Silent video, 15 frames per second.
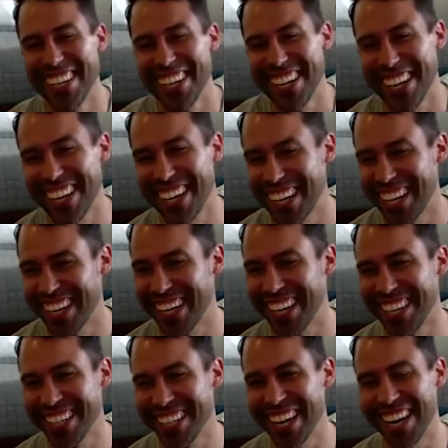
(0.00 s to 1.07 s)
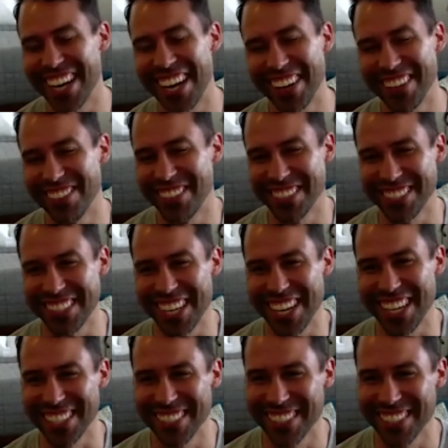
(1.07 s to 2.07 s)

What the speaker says: Yeah, I'm just that.